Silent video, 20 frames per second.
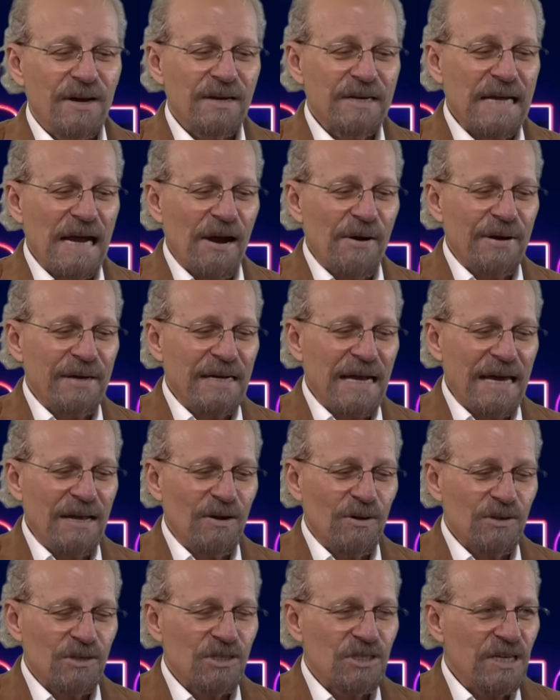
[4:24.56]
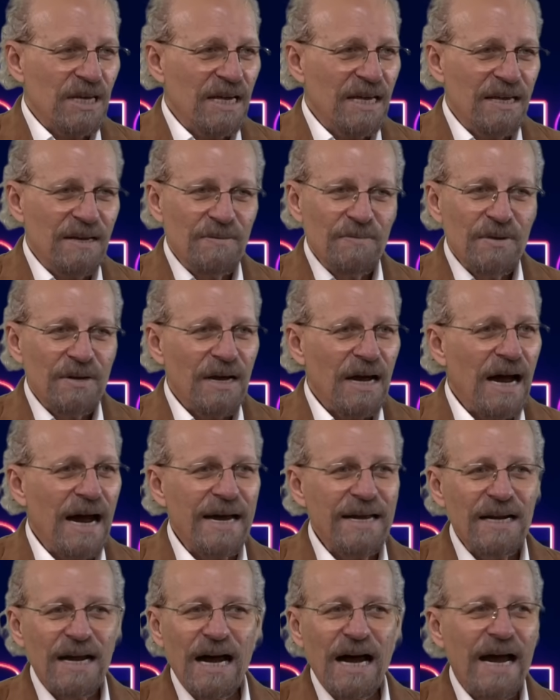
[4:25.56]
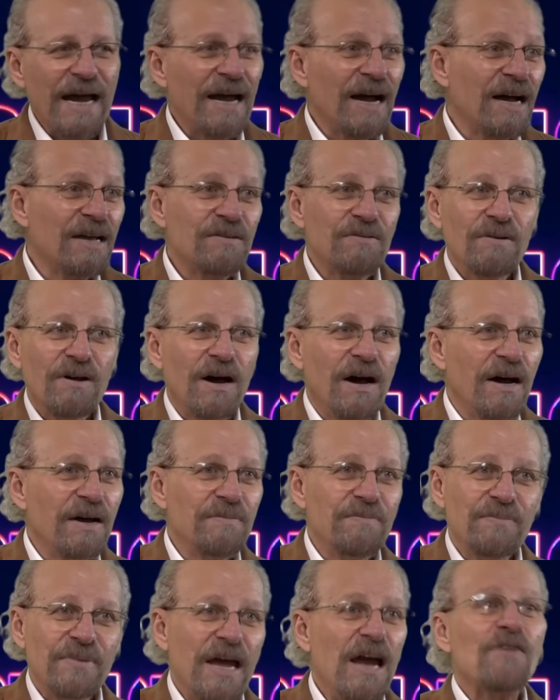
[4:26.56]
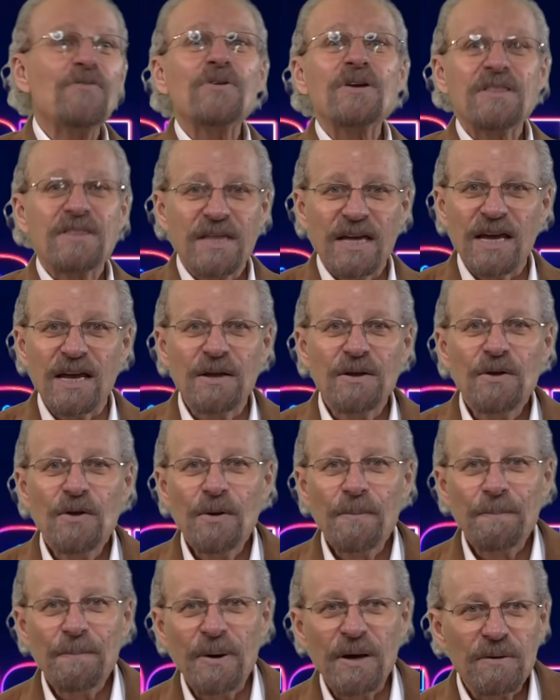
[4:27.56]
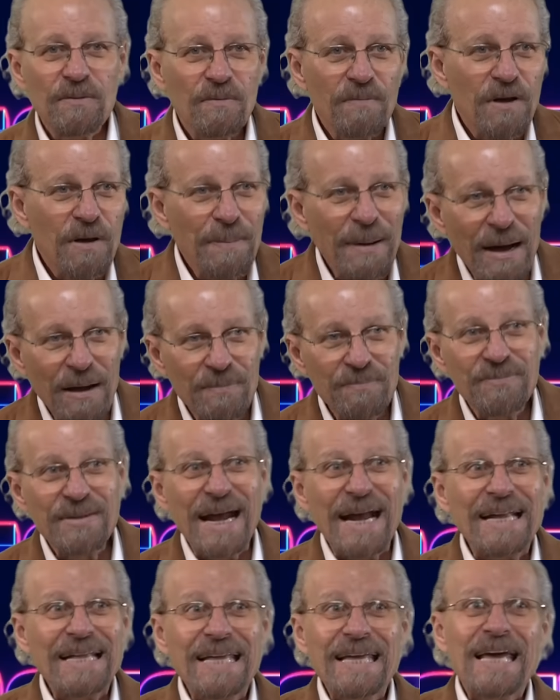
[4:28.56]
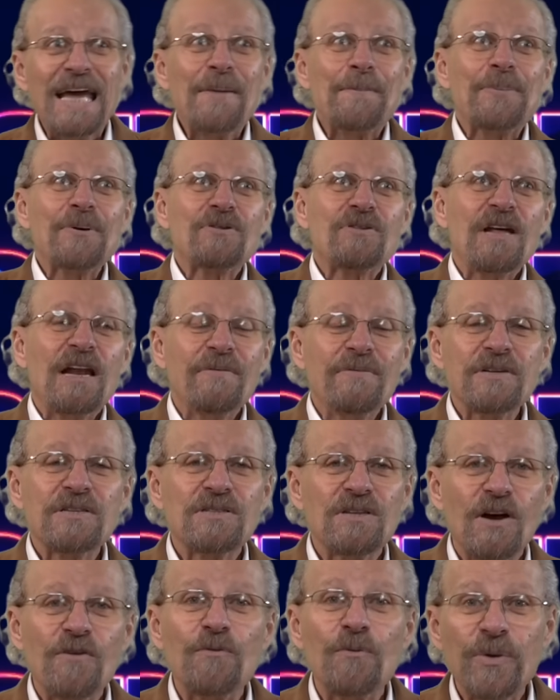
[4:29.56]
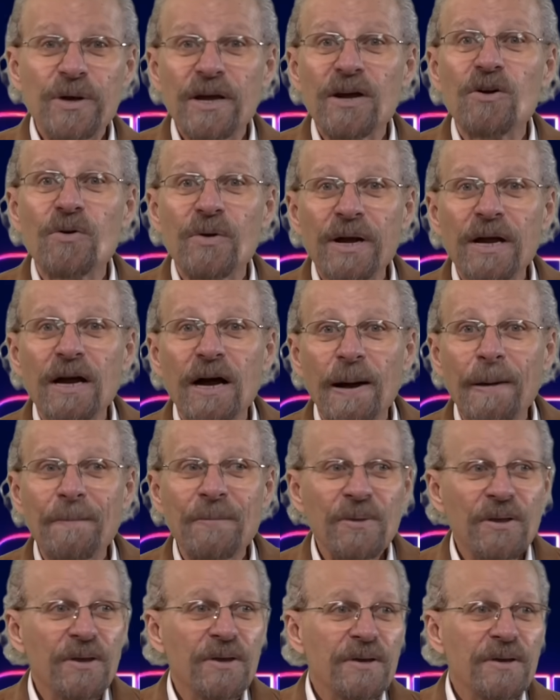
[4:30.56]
Gary and I don't see eye to eye on everything, but about 98% of the stuff we agree on.